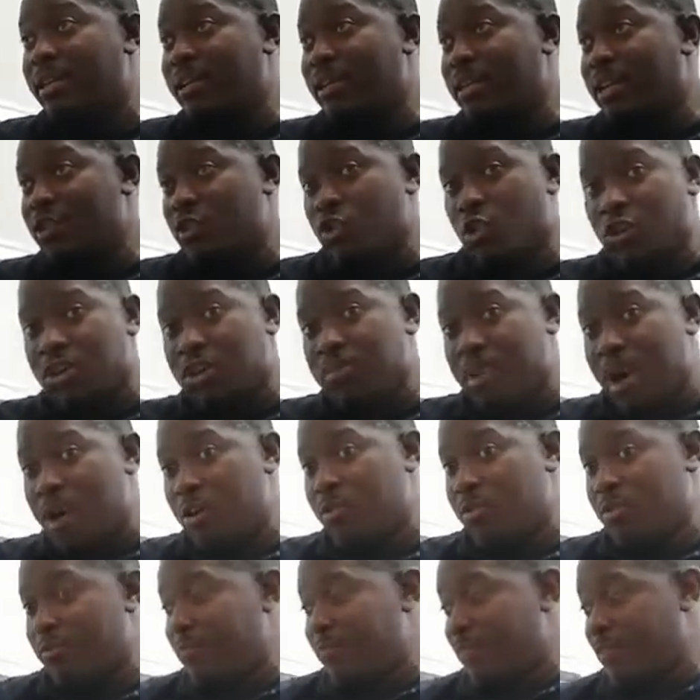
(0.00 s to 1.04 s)
It's all
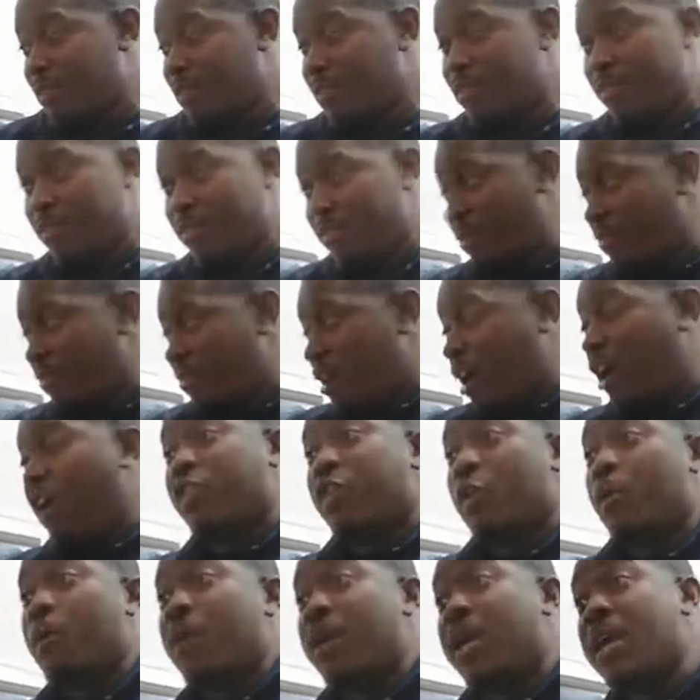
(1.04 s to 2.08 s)
about
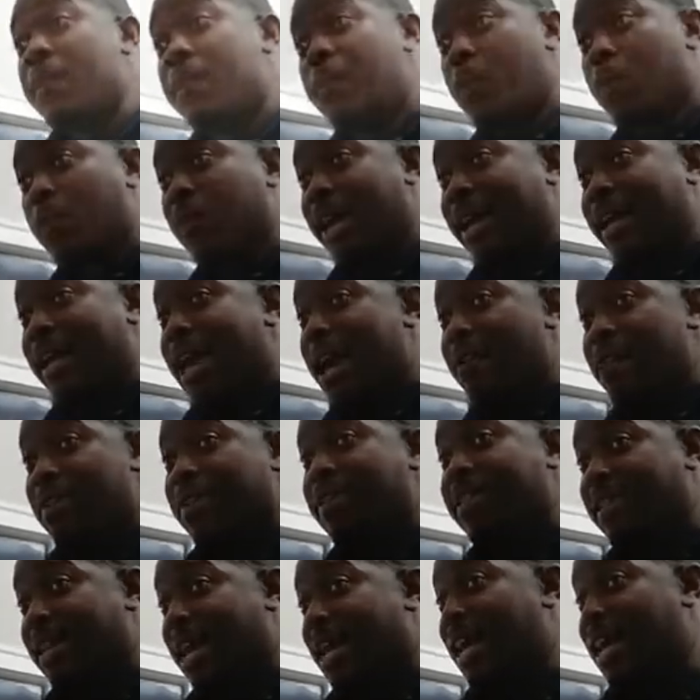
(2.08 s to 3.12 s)
other people. Like
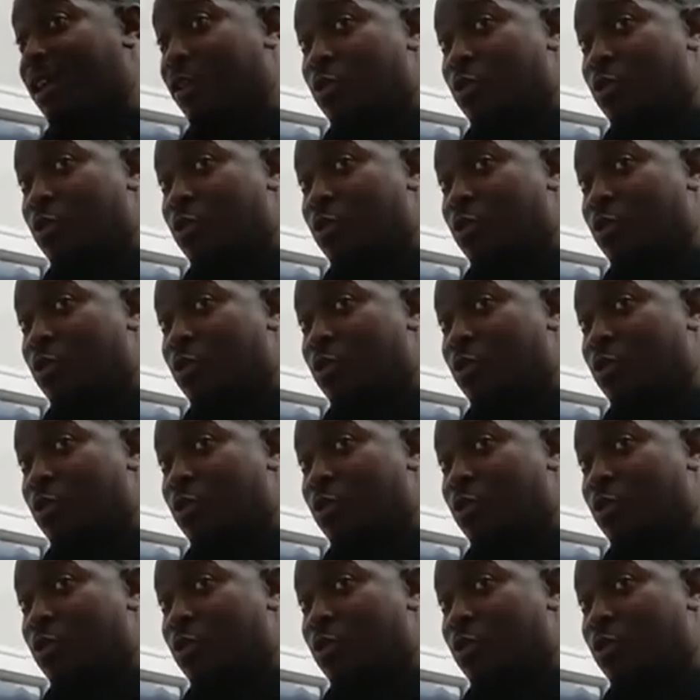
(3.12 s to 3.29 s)
everything that I